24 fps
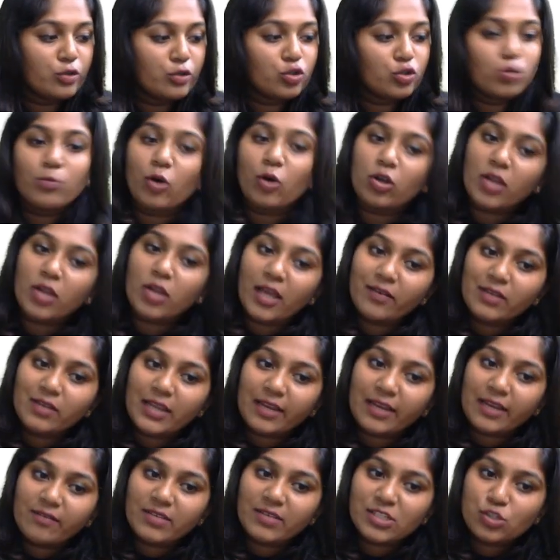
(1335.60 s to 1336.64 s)
Tomorrow I
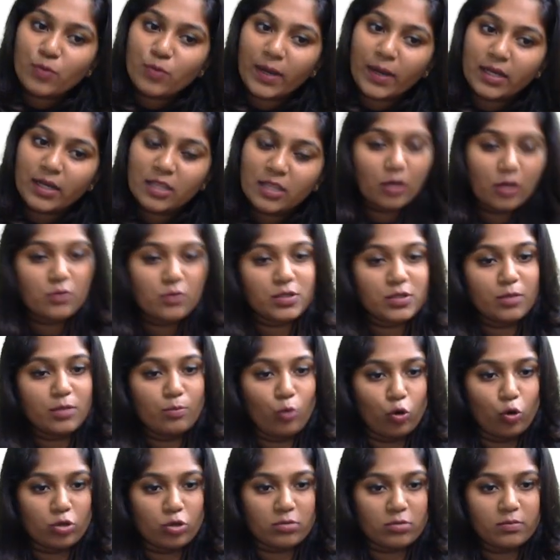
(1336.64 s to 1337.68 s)
will invest 20,000
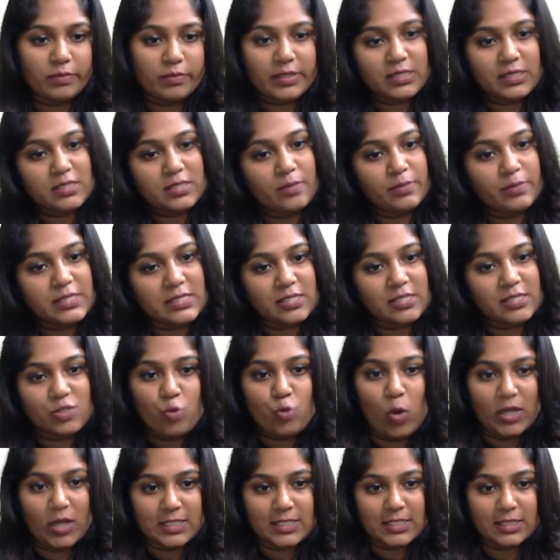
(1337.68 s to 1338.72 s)
more because the business
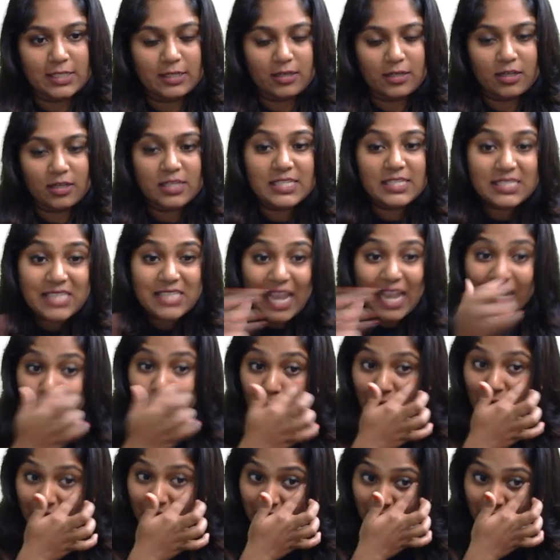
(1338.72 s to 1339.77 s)
wants it. Is that
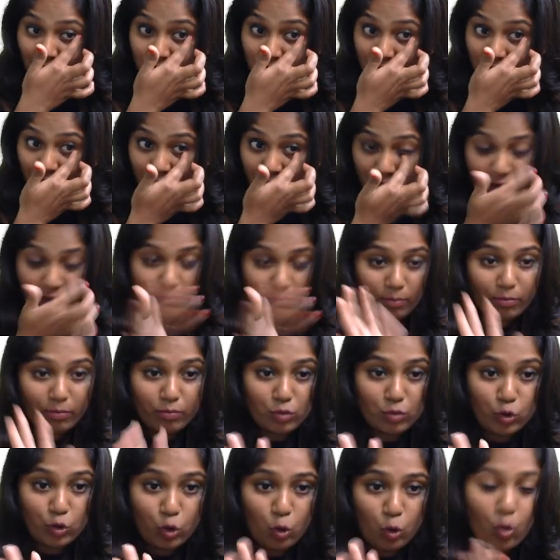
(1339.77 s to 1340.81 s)
20,000 income?
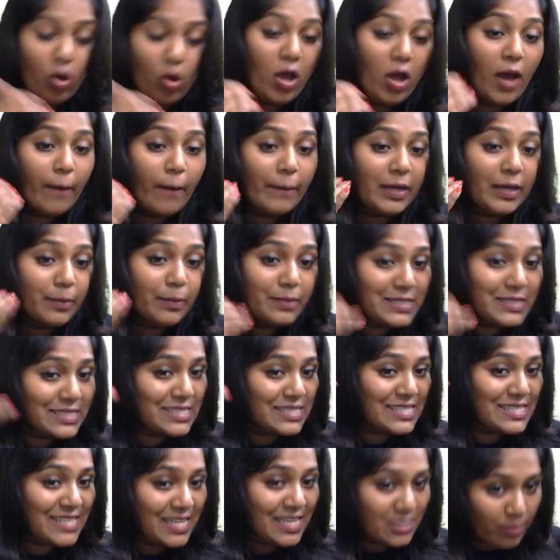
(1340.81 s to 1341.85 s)
No. But
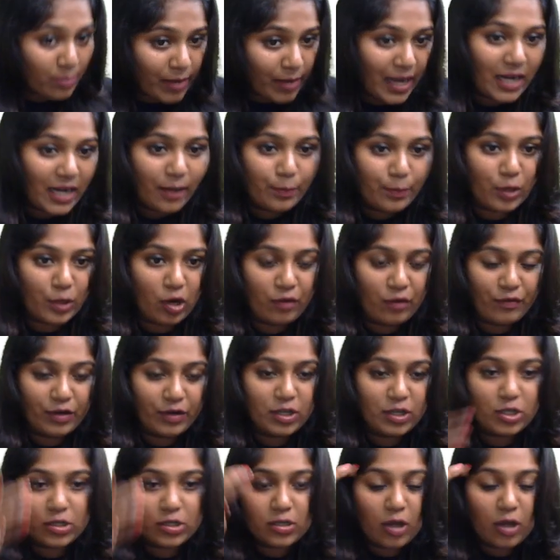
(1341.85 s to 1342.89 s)
business has made a
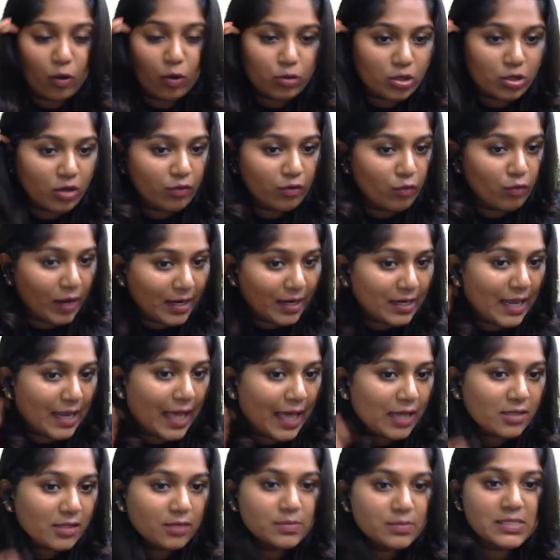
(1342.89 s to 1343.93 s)
profit out of 1
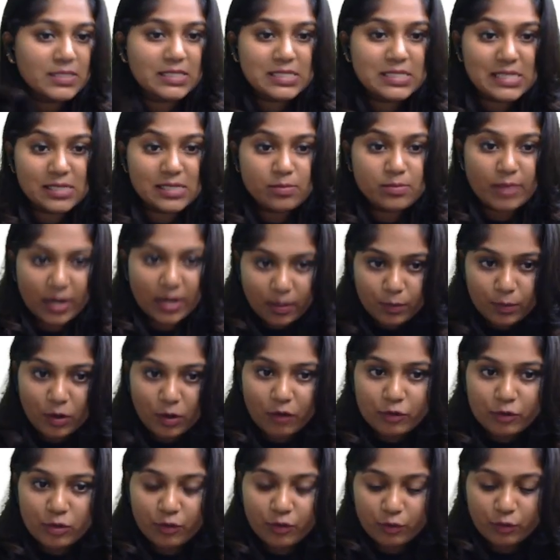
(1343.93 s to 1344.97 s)
lakh. The business has made a
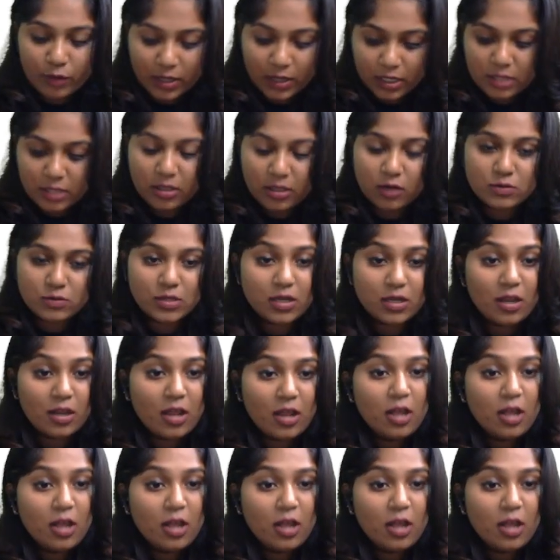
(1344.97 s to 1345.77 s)
profit of 20,000.